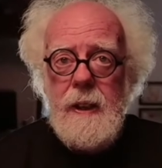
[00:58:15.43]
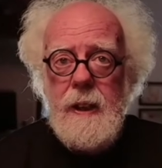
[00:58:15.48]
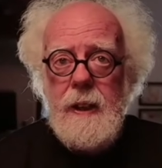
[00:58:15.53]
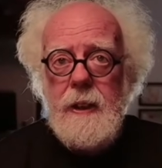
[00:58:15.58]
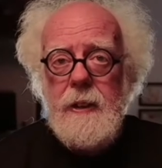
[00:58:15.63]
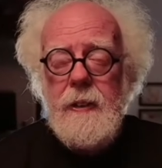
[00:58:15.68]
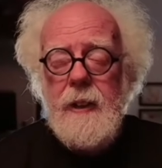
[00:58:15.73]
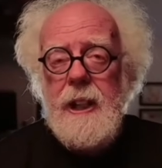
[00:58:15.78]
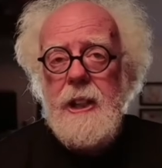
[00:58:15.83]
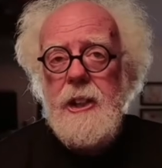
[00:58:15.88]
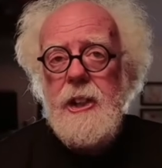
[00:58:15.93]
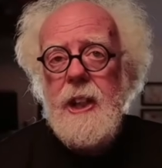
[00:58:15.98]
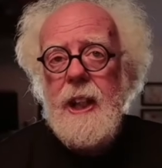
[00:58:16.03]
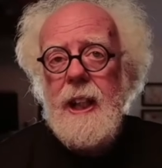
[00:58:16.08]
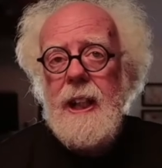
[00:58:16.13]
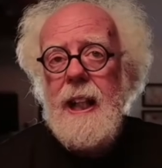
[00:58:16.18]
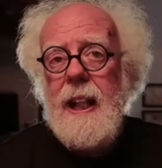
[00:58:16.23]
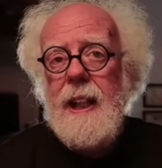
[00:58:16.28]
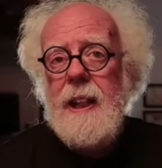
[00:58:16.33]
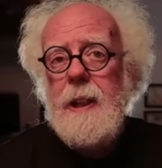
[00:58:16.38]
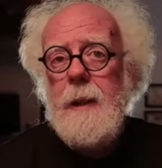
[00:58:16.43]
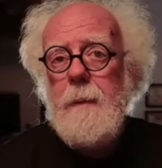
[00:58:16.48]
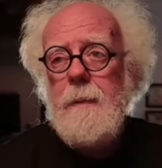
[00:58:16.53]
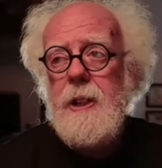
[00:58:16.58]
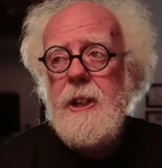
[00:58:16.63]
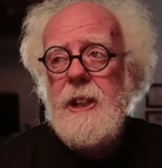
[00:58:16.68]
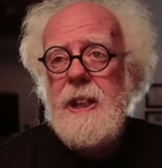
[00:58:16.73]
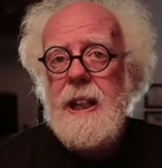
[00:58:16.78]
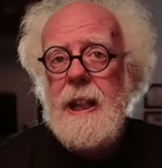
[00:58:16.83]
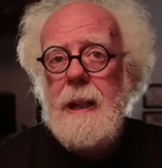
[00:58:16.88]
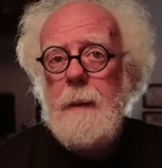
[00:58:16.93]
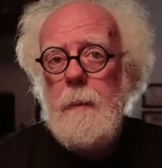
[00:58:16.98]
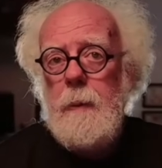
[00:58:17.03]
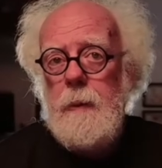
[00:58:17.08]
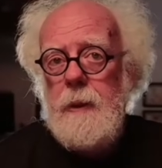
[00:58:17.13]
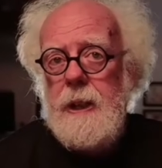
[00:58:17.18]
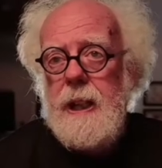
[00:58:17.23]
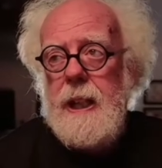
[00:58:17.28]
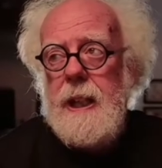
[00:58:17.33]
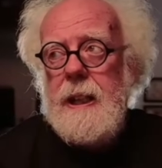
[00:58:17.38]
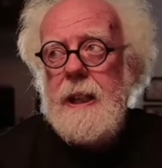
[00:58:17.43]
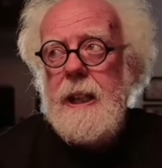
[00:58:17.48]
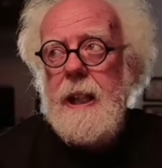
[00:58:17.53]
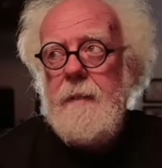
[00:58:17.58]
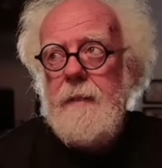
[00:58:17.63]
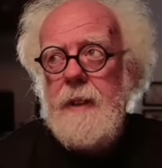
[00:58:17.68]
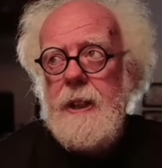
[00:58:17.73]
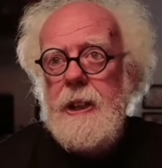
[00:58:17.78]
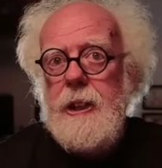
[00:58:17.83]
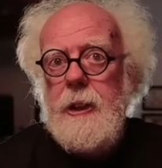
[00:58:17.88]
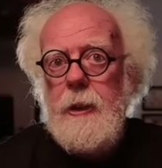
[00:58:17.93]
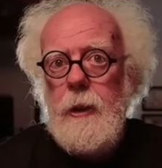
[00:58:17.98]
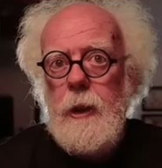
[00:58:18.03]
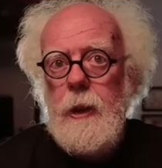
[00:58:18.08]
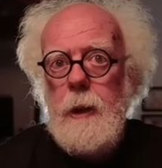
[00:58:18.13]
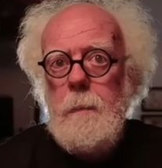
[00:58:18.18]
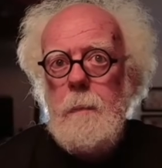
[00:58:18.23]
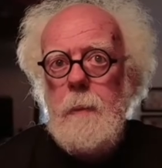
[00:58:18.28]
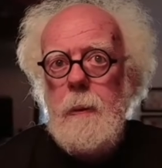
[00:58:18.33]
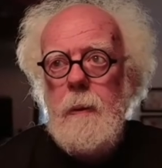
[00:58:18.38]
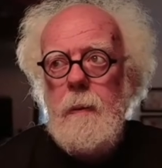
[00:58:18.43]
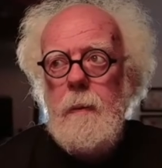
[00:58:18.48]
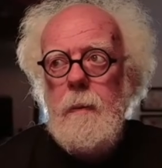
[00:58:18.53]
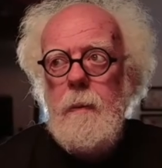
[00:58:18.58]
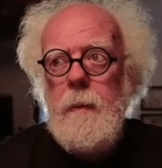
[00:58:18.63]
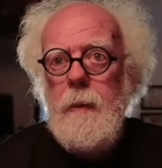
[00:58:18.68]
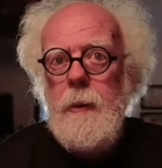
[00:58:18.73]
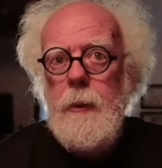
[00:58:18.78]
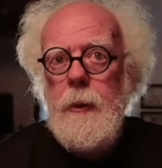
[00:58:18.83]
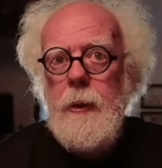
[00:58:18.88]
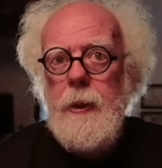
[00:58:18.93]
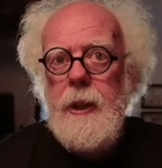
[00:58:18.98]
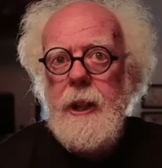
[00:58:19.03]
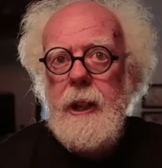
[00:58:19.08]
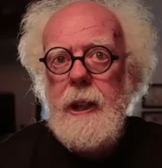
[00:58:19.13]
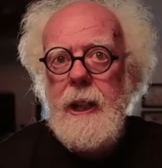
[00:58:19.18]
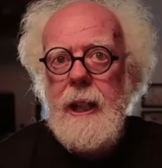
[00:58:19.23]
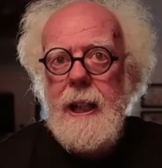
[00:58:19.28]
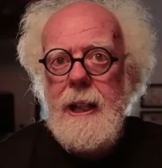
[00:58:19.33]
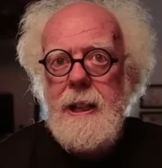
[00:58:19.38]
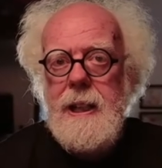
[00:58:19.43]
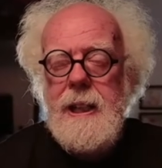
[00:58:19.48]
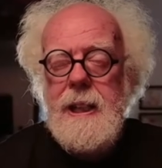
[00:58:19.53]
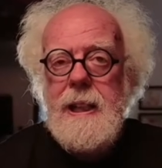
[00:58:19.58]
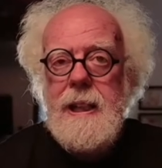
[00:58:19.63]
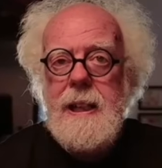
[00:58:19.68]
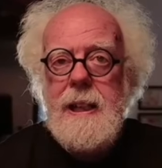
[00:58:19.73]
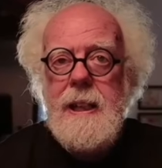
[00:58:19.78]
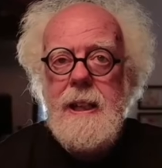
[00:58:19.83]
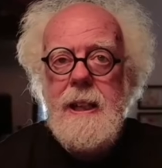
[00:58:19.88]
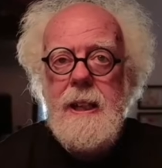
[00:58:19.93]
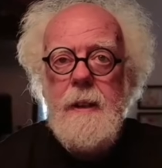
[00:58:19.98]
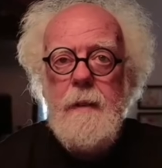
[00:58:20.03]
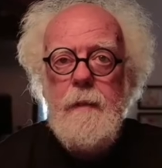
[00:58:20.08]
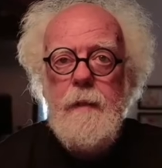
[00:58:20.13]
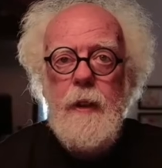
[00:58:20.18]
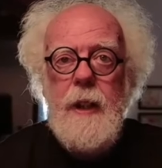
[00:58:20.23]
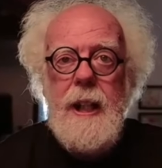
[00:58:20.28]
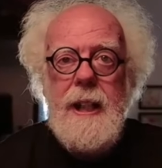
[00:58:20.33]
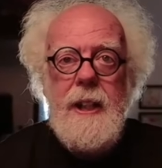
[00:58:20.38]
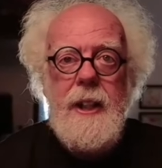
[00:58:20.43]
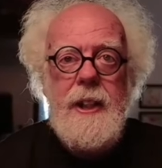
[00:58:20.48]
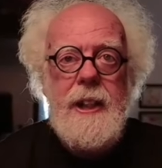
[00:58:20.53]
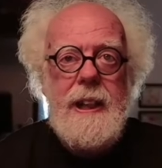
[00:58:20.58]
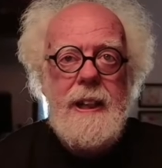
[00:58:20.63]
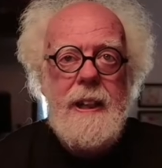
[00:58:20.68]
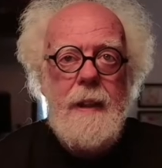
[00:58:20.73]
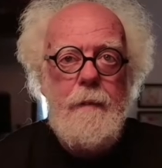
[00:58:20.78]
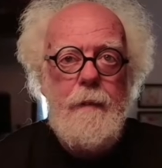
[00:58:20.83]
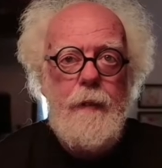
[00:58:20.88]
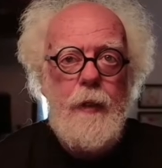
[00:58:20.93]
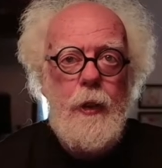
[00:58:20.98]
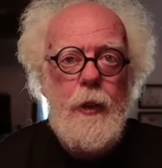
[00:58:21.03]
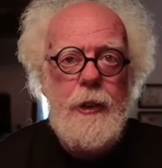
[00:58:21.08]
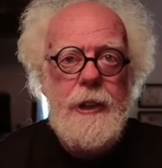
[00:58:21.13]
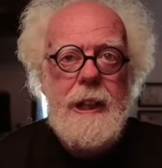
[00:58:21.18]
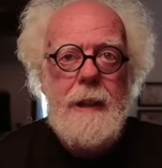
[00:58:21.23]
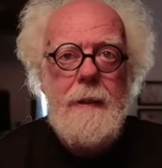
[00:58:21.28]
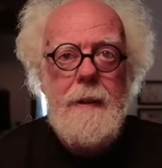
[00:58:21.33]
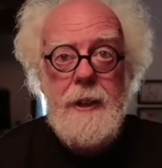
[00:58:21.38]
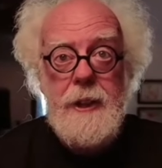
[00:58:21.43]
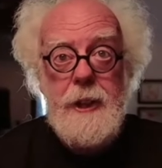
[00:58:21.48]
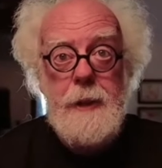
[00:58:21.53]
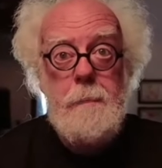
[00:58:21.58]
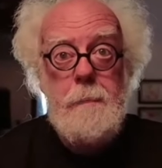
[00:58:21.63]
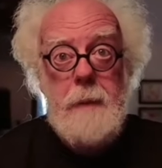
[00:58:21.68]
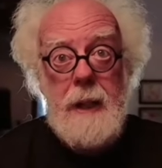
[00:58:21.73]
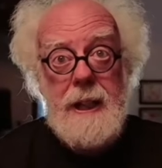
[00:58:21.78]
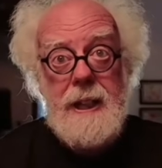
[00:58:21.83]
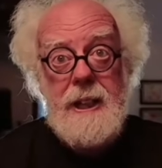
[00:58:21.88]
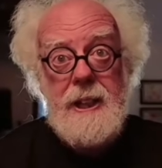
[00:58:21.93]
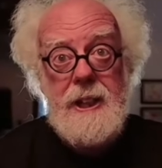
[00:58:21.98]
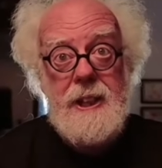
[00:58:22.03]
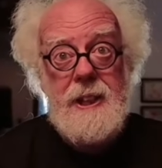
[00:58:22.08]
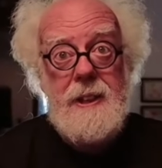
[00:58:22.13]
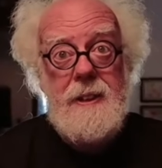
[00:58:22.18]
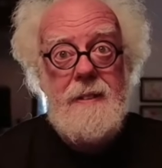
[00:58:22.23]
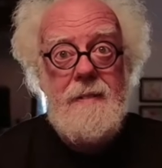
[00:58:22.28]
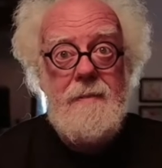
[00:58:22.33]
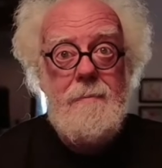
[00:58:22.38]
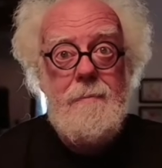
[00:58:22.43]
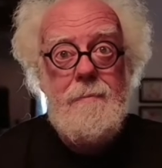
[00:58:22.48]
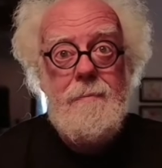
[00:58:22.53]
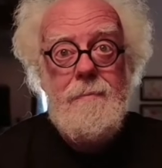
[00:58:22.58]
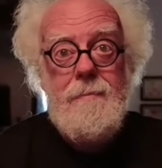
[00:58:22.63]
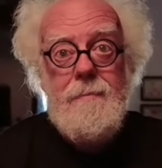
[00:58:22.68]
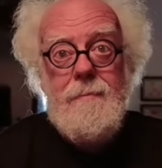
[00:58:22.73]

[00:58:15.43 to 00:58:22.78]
Green Giant helicopters there did cover Europe, North Atlantic for anything that falls out of space. So